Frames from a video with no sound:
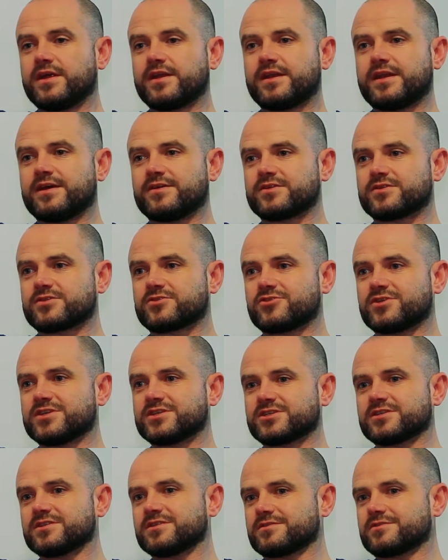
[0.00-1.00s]
Now, the
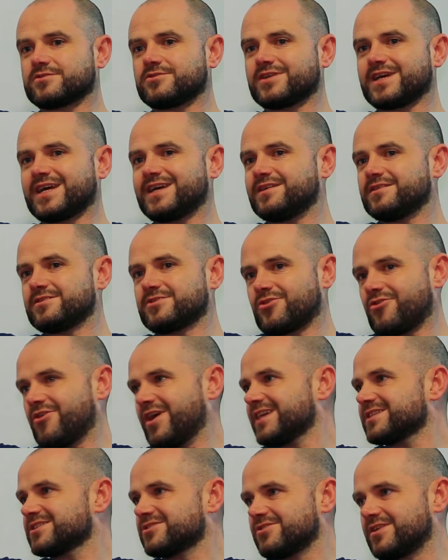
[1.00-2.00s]
traditional ter
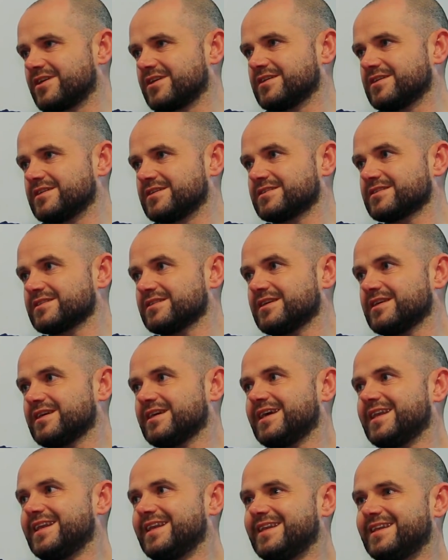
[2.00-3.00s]
terrestrial guys,
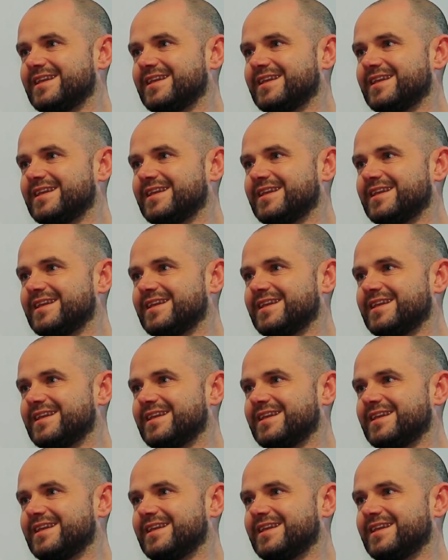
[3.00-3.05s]
mm.